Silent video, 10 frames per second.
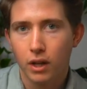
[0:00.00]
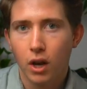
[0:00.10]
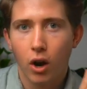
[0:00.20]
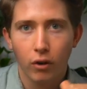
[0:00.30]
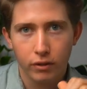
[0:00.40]

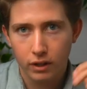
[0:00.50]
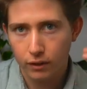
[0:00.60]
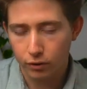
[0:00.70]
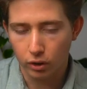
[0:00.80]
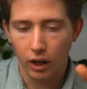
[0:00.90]
Obviously, if
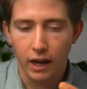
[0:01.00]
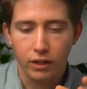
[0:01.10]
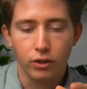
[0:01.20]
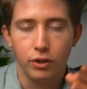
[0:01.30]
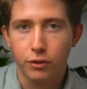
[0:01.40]
you'd like, you
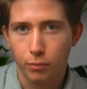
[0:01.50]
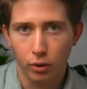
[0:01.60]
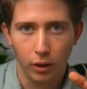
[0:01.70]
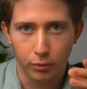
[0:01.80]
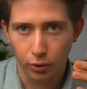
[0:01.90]
can just pull
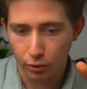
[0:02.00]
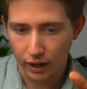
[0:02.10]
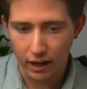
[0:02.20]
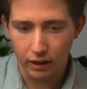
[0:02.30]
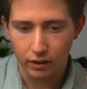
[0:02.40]
up Google
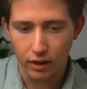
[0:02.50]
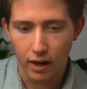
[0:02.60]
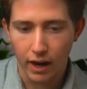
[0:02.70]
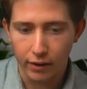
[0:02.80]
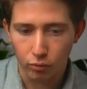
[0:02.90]
Calendar
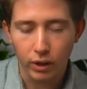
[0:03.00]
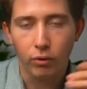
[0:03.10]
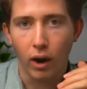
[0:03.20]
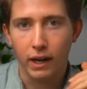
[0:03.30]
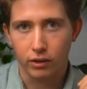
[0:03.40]
and
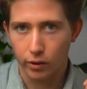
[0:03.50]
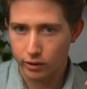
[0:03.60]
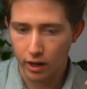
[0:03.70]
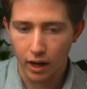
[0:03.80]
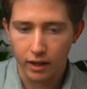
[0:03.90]
rewrite those
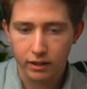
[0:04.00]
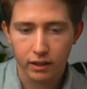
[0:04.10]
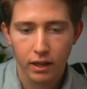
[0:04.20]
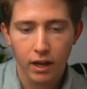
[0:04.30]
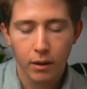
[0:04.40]
tasks.
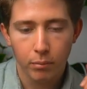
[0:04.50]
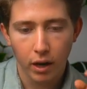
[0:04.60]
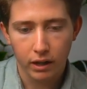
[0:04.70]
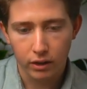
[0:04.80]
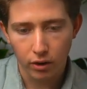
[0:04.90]
But
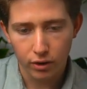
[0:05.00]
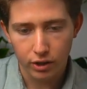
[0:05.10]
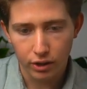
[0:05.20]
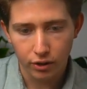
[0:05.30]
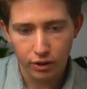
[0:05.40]
in
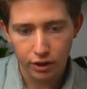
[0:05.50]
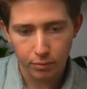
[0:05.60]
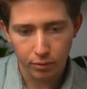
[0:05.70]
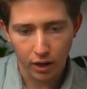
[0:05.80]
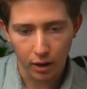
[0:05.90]
Notion, you can
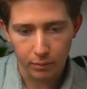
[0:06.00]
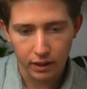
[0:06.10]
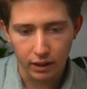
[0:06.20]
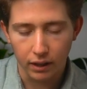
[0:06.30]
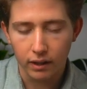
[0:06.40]
just come
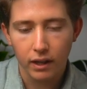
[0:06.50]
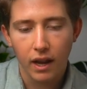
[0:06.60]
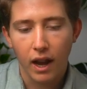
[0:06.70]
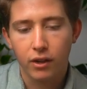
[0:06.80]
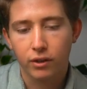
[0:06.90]
here
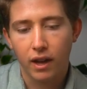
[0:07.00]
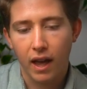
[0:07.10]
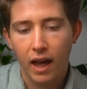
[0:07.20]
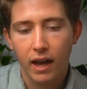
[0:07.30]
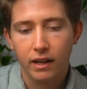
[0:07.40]
and you can
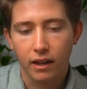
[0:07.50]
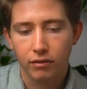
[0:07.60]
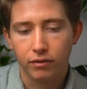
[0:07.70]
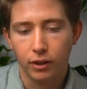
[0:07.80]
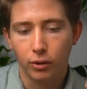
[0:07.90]
add a
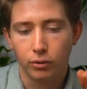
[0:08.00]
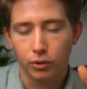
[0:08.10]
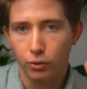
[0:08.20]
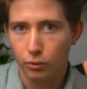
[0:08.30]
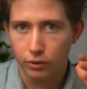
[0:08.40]
field
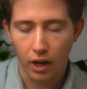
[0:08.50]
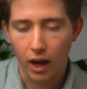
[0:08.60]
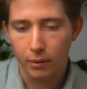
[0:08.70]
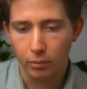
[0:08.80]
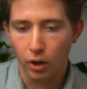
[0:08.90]
called
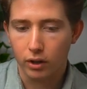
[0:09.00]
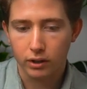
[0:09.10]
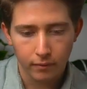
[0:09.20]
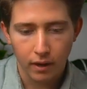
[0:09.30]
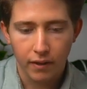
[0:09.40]
time block.
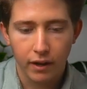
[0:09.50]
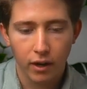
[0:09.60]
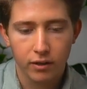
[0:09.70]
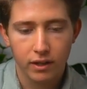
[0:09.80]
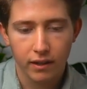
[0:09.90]
And then I'll
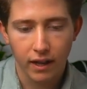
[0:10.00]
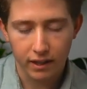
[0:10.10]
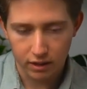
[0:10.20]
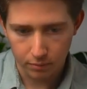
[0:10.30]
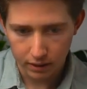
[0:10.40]
set that
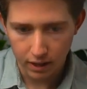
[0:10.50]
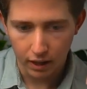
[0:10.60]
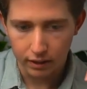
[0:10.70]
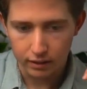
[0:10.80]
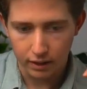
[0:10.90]
to be
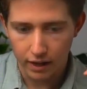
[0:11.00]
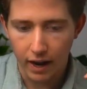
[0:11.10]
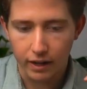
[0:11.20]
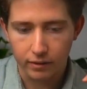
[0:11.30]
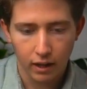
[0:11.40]
done
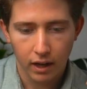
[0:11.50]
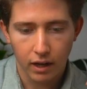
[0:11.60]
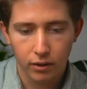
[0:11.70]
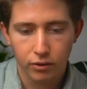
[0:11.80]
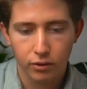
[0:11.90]
today. And I'll
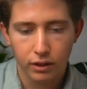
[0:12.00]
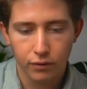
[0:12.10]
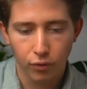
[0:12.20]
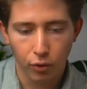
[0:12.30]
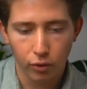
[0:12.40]
do this
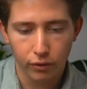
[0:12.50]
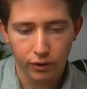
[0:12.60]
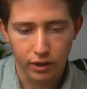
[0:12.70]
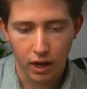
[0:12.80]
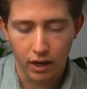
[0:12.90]
for all of the
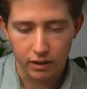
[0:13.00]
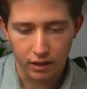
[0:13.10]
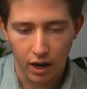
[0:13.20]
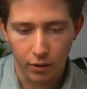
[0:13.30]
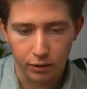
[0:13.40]
tasks that
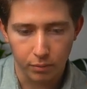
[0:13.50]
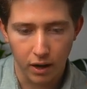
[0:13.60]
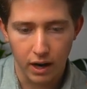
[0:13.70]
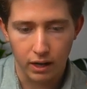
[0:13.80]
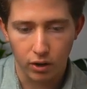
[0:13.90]
I was
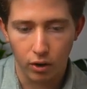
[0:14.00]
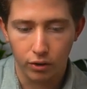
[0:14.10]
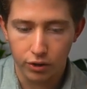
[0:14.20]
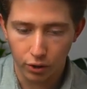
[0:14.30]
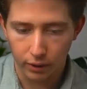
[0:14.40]
planning on
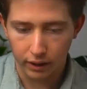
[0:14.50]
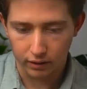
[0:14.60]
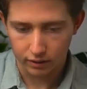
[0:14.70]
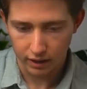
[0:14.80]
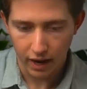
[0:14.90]
doing
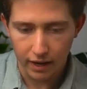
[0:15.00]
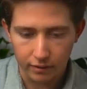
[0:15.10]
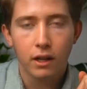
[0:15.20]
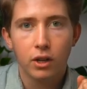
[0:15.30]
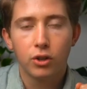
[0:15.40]
today.
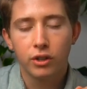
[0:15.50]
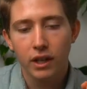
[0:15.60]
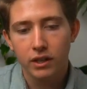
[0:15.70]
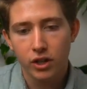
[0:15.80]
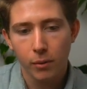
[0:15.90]
You can then
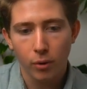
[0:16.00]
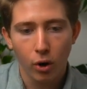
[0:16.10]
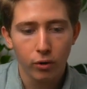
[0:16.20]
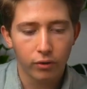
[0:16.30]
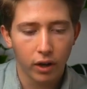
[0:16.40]
jump
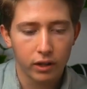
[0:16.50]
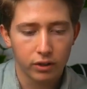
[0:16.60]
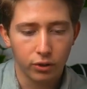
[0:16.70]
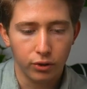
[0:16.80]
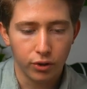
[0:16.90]
over
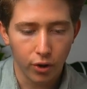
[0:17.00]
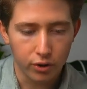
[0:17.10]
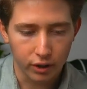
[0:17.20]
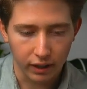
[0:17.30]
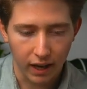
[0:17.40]
to
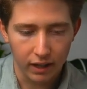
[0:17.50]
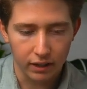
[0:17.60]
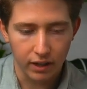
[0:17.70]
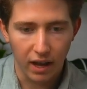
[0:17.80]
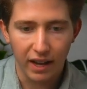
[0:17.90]
Notion
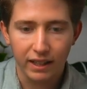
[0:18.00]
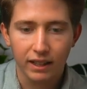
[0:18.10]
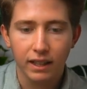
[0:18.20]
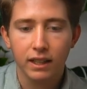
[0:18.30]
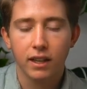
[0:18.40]
Calendar and
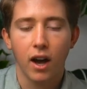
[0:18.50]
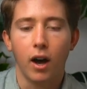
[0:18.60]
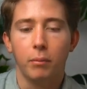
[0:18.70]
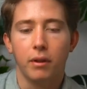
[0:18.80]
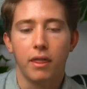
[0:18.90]
link
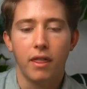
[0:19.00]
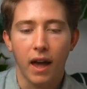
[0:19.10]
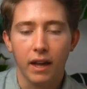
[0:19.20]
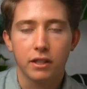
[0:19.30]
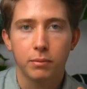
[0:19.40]
up
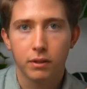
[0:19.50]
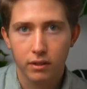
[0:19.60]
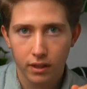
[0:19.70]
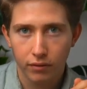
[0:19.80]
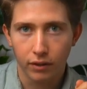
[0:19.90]
that
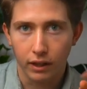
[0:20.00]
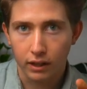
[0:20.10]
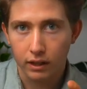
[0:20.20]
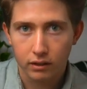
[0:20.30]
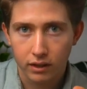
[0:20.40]
specific
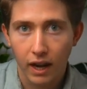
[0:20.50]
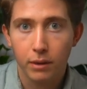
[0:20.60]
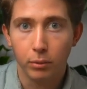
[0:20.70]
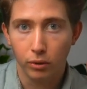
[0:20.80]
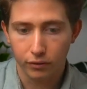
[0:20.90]

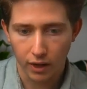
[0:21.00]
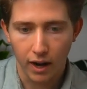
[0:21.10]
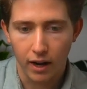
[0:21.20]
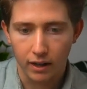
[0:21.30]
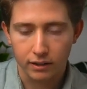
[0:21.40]
table of
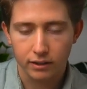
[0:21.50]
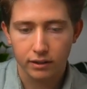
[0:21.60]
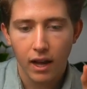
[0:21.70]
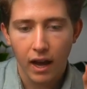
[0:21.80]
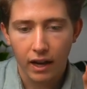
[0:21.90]
tasks.
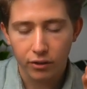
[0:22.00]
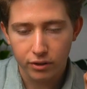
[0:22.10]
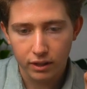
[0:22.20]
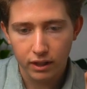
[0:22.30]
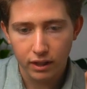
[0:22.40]
And you'll
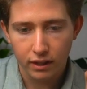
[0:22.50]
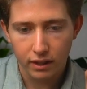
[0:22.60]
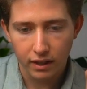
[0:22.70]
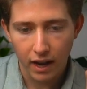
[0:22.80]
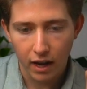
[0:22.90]
see here that
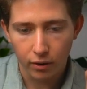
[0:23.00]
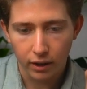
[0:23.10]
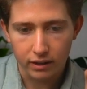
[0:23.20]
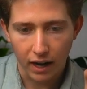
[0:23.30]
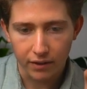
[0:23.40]
now
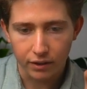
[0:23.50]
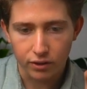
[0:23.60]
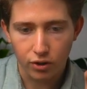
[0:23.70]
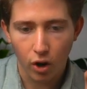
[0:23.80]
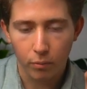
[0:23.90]
it's at this
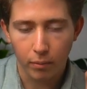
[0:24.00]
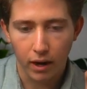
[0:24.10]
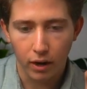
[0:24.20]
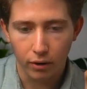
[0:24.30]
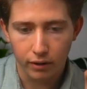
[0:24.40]
top
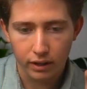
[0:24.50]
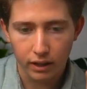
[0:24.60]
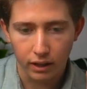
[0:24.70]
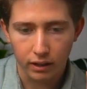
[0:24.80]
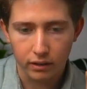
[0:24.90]
bar over
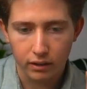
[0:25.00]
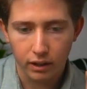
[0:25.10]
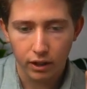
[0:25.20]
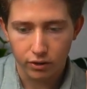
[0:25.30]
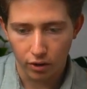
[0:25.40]
here.
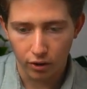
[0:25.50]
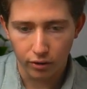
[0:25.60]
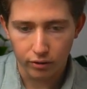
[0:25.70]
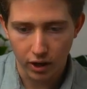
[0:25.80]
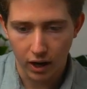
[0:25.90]
So
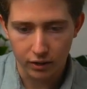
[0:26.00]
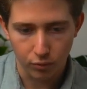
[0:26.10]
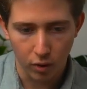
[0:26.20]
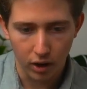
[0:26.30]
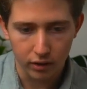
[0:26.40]
task
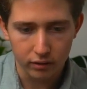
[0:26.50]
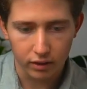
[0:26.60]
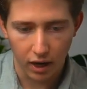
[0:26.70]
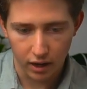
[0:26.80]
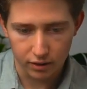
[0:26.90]
1,
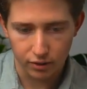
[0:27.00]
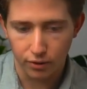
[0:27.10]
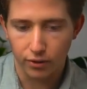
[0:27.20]
task 2,